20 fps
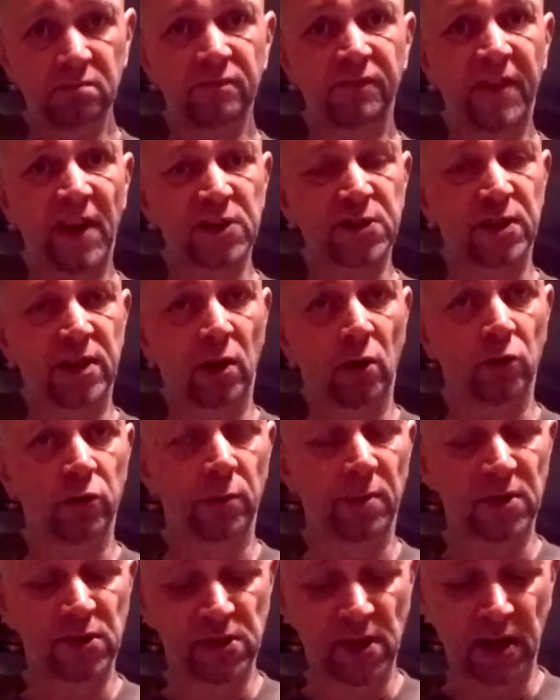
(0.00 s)
fasten it under
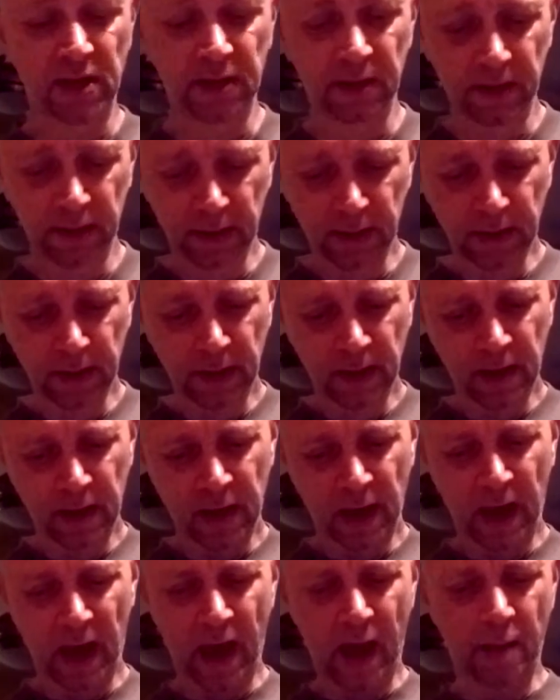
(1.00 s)
my seat.
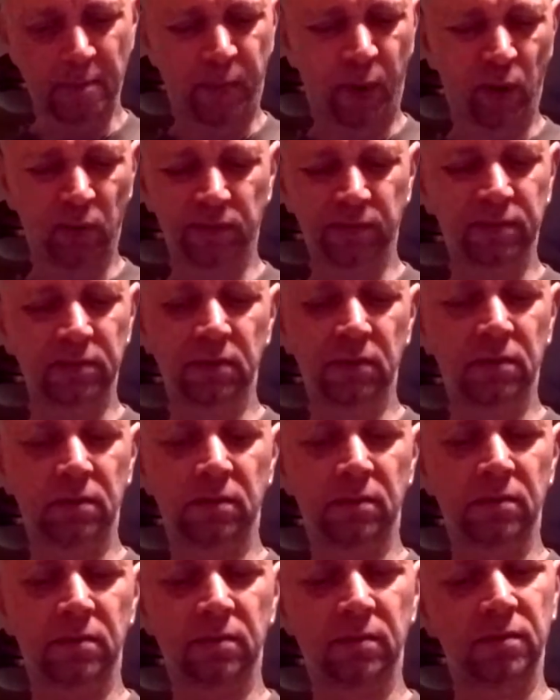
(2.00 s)
But
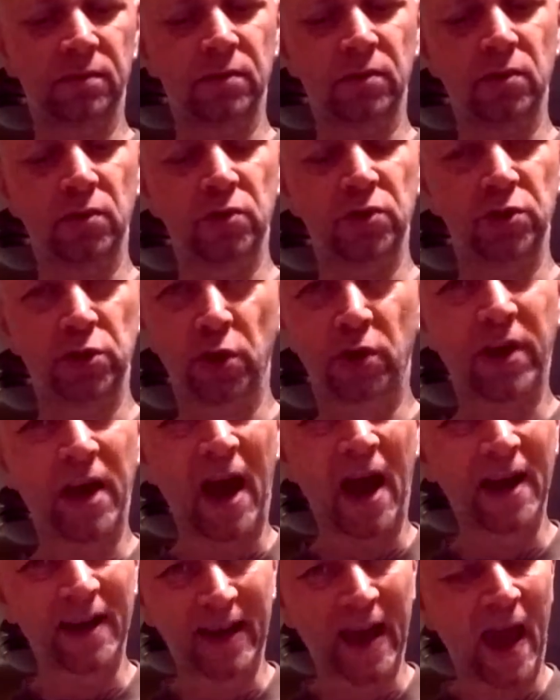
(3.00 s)
you
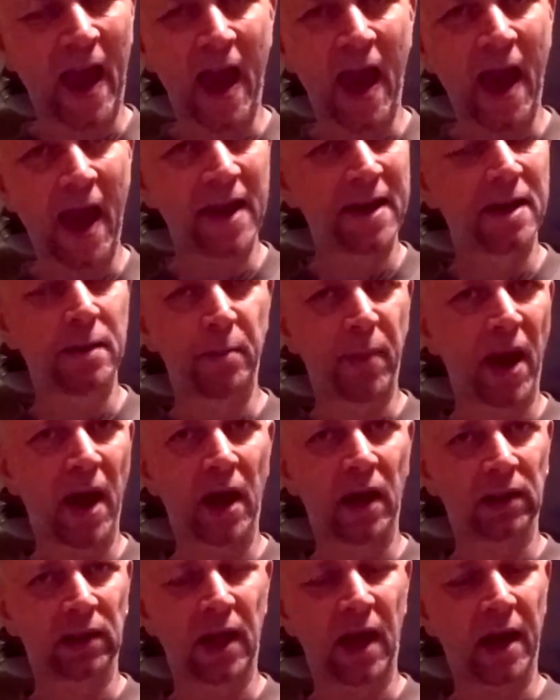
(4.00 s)
can't get any
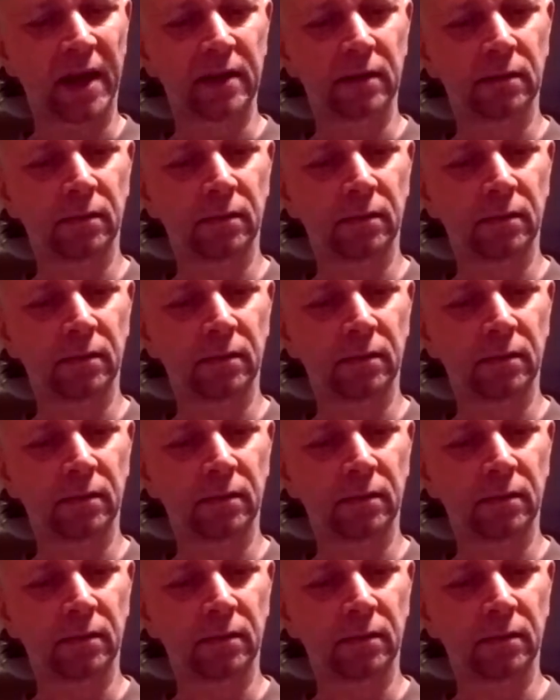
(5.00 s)
better light,